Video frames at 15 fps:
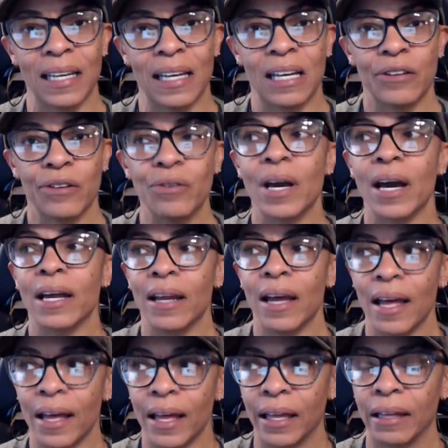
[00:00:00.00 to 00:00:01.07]
You got to
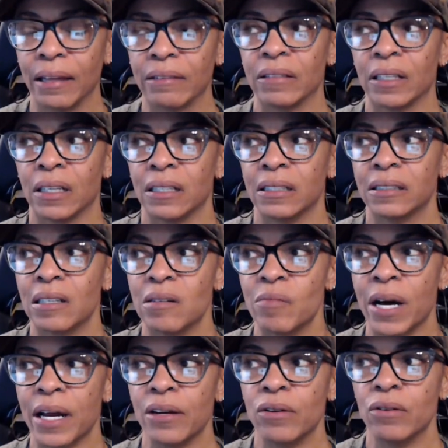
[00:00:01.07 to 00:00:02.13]
have
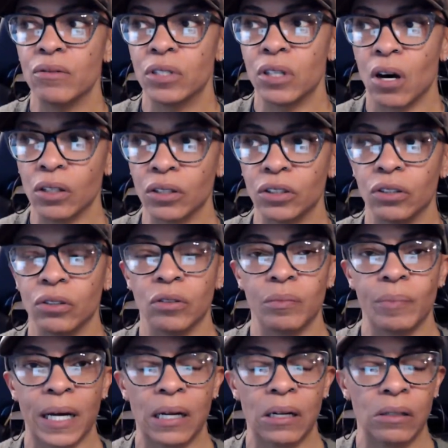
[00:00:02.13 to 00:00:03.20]
somebody who talks to you
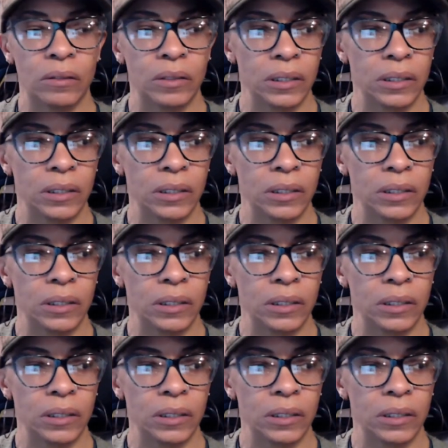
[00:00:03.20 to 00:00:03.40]
about